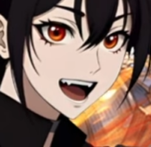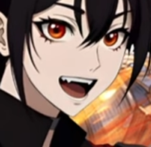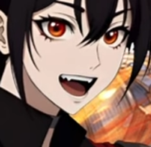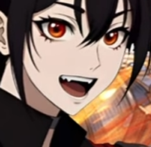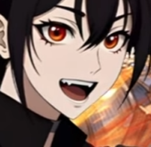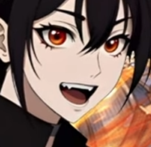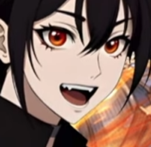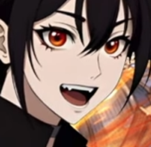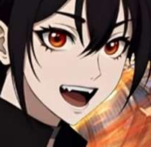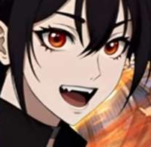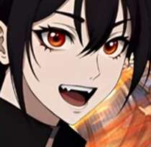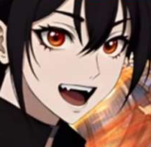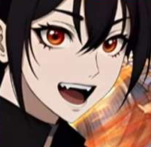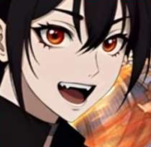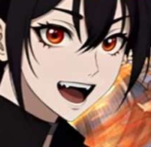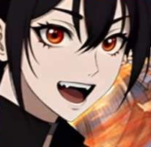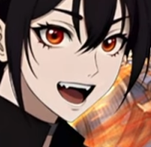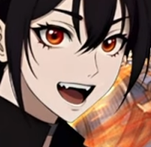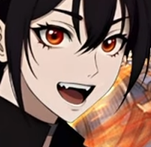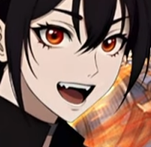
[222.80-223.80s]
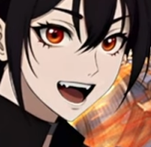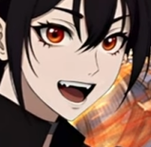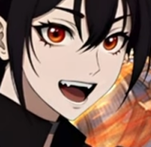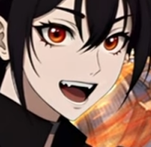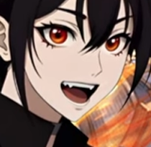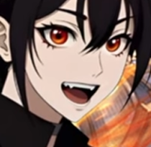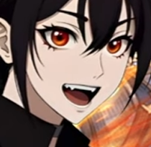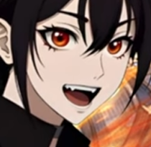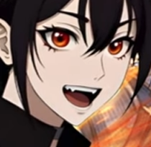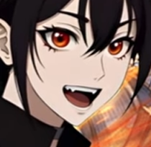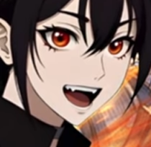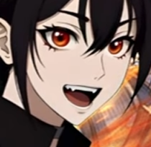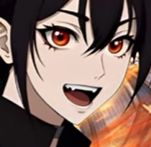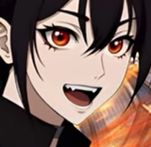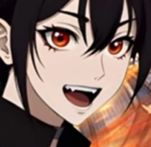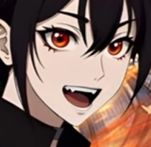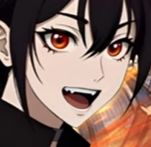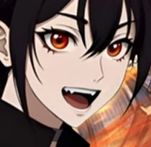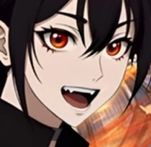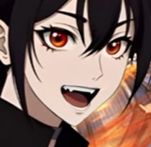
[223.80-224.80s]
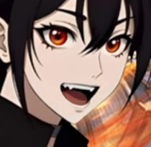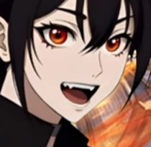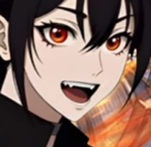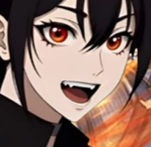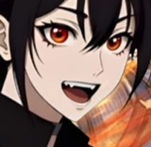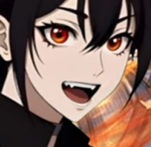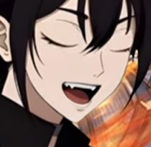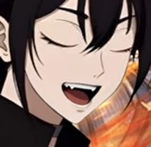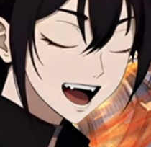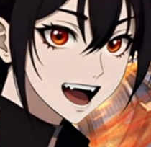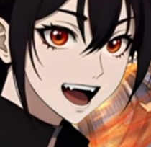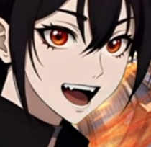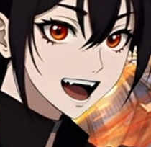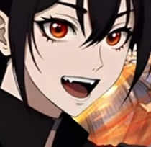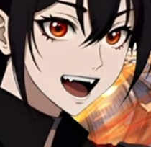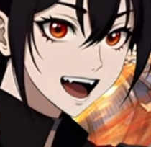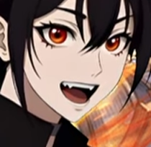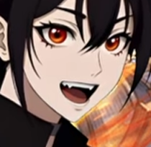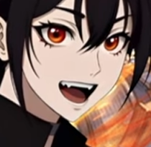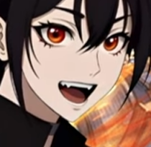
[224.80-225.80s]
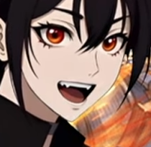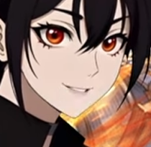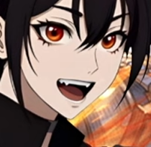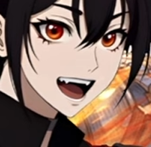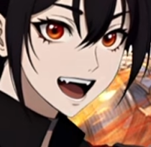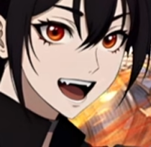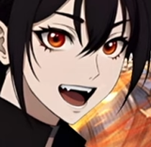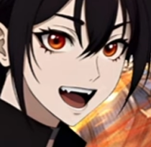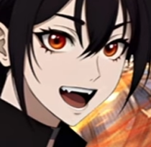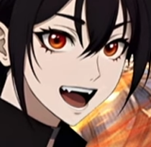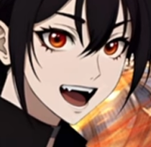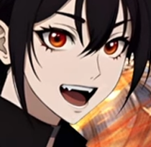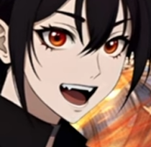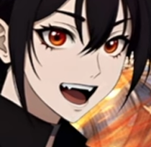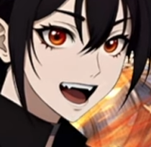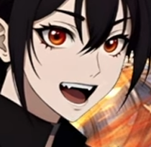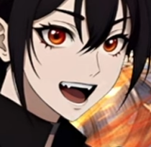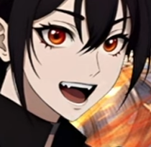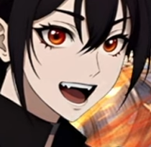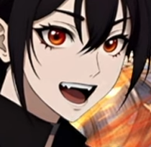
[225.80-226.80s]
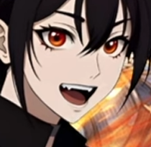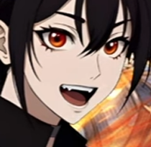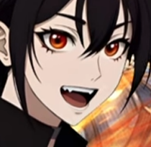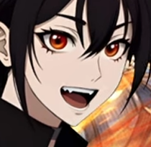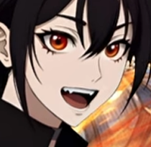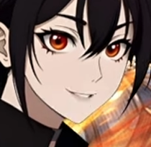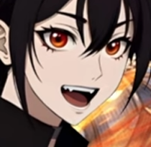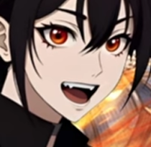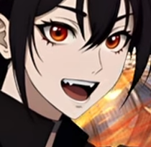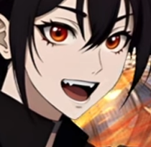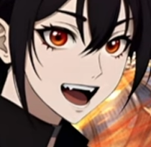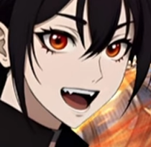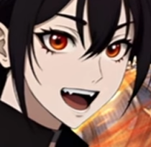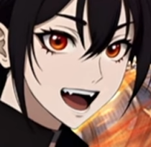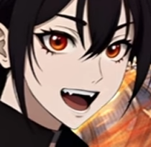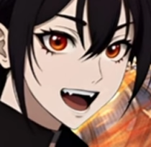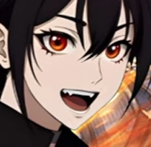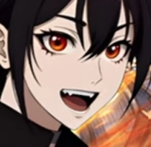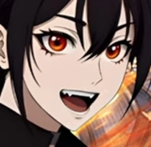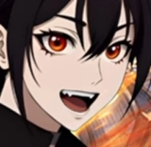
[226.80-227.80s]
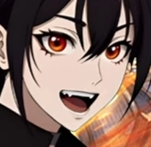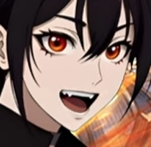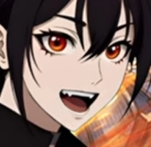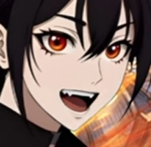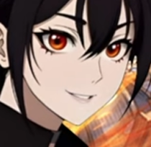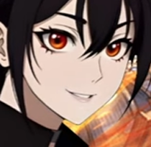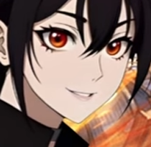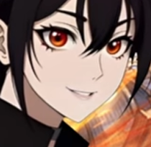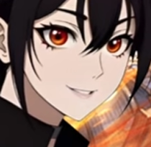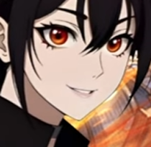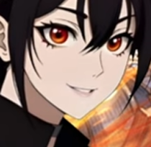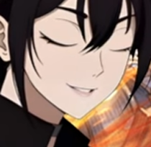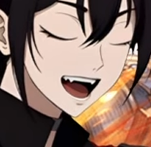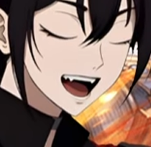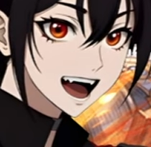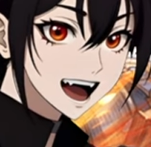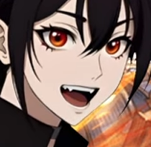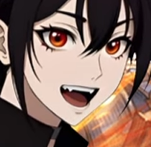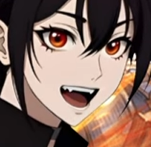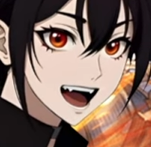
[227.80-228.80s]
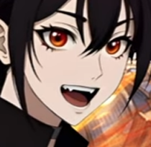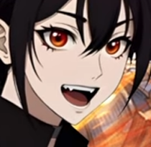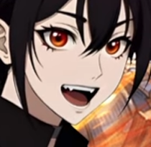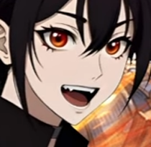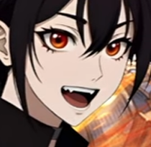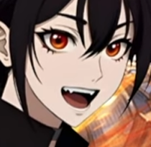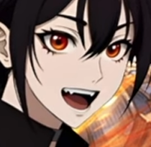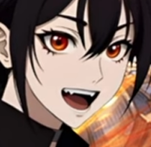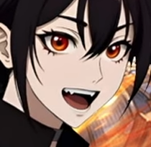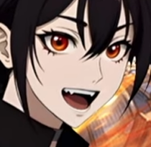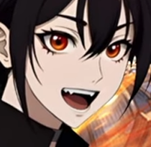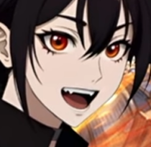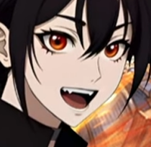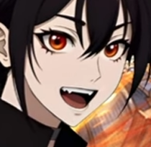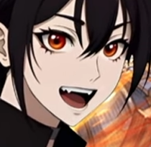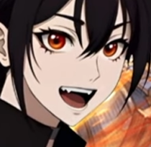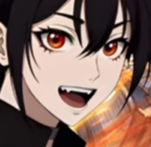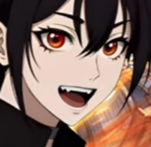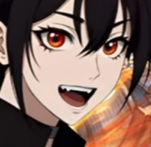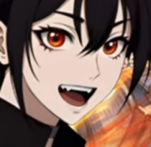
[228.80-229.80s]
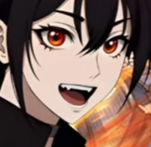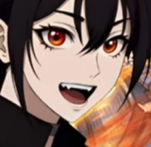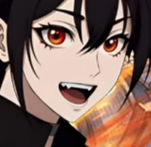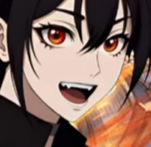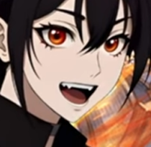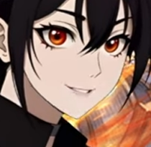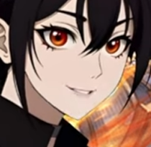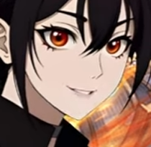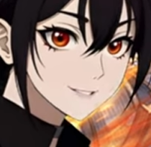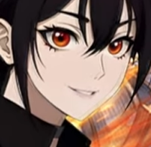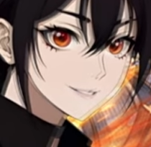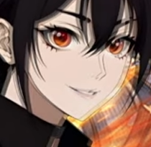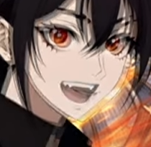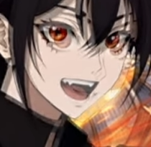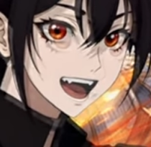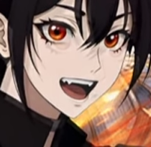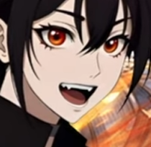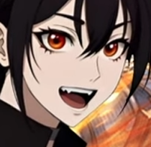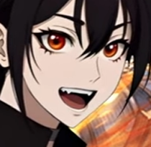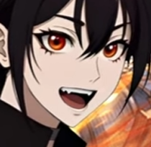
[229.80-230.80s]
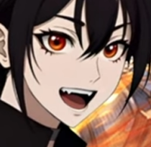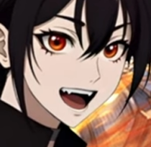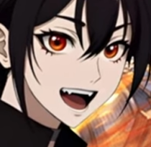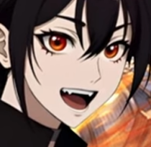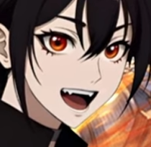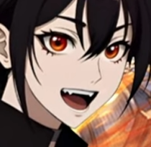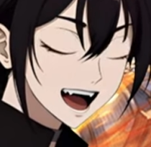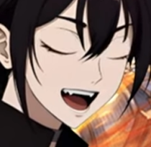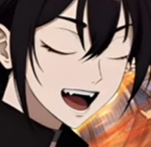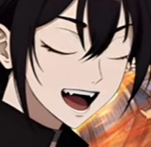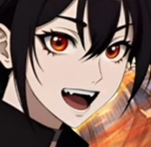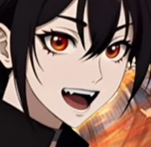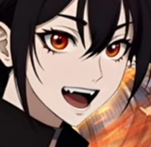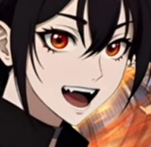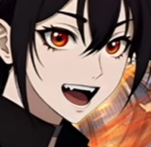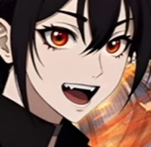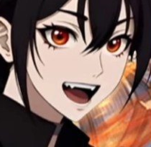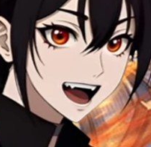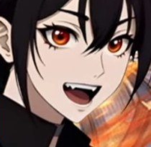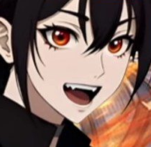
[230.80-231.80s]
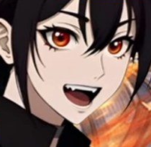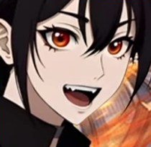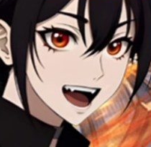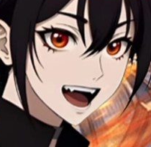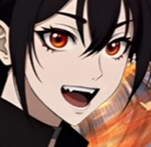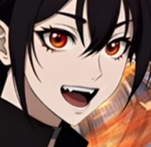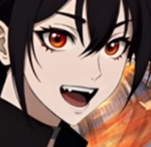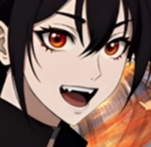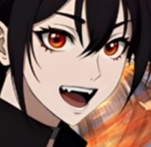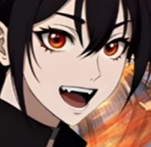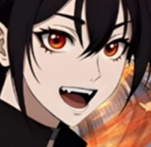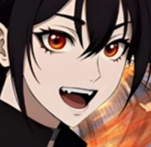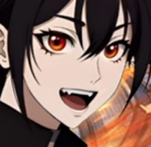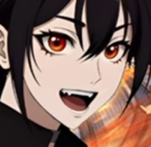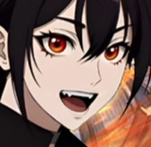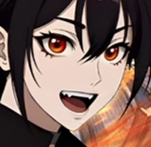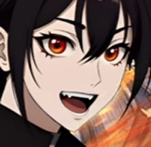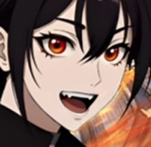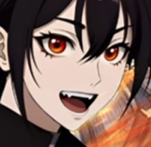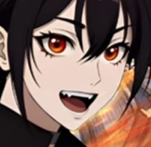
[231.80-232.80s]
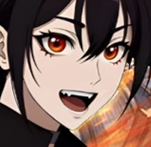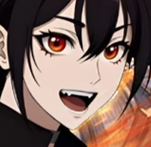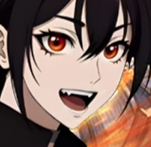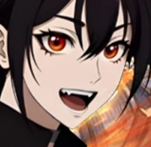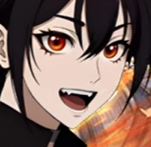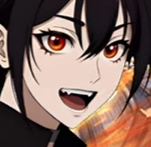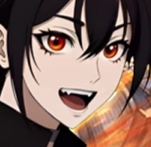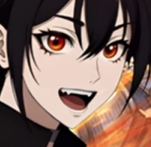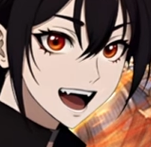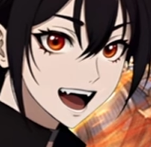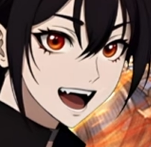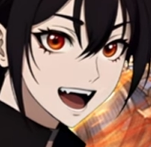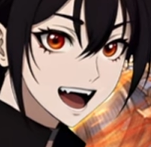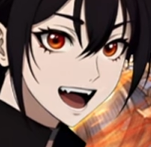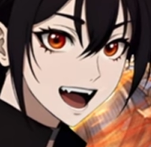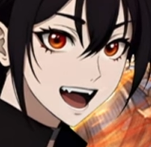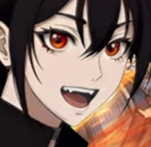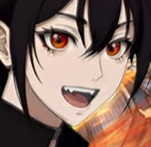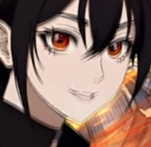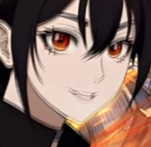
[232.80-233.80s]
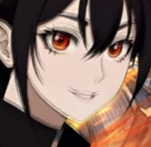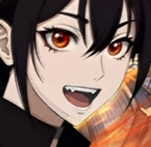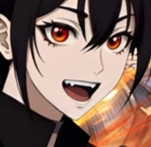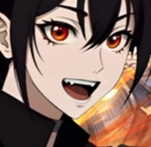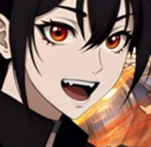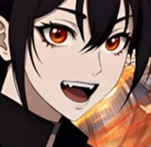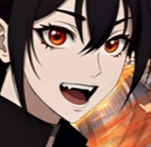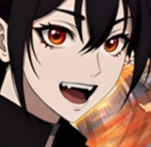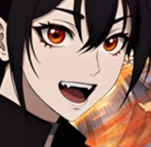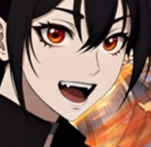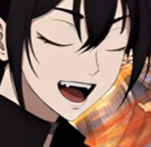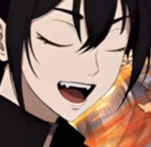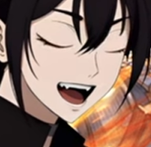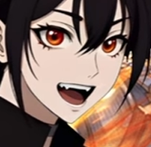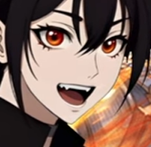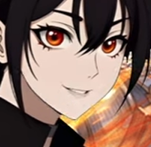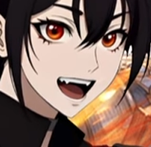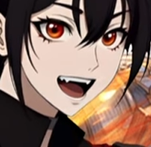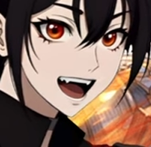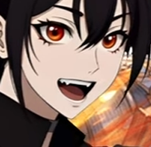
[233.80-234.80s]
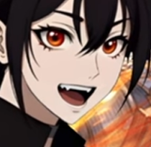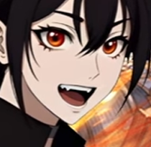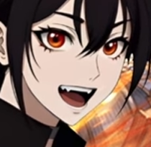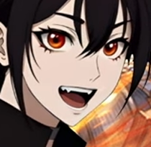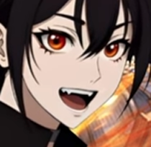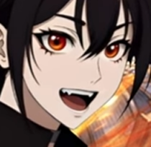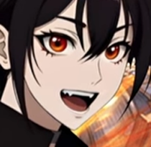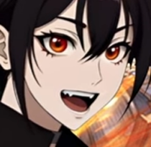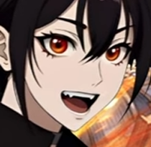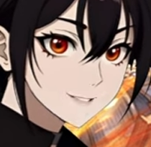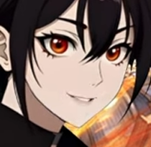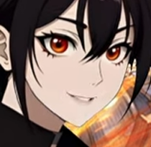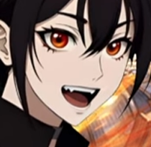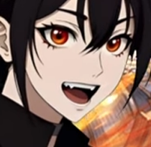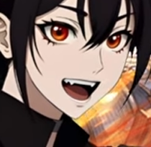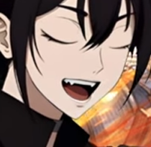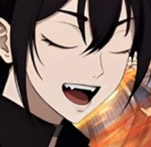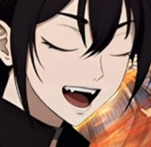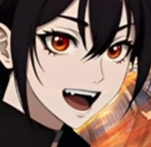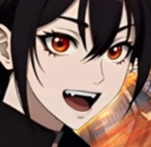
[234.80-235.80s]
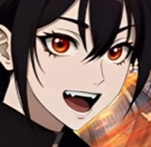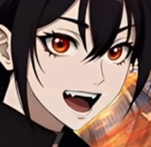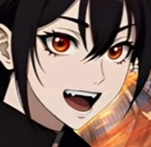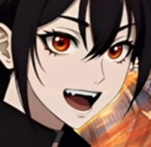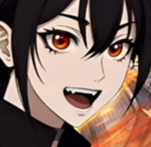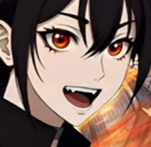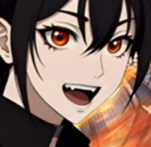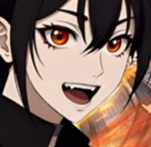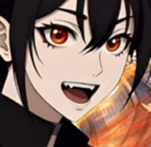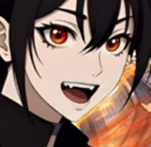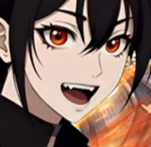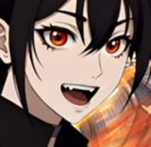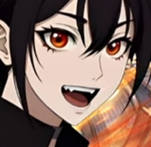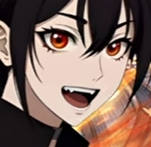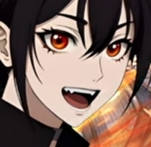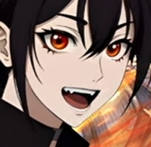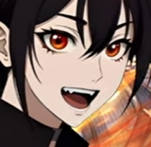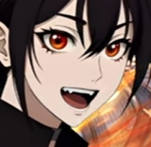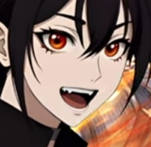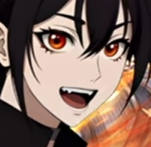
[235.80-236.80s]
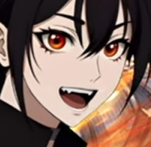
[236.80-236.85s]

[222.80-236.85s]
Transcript: she has about the same chances to appear in a full auto comp as Arlumea at this point. So we come to Alexiel, who has just gotten a 5-star. This ring right here has been here since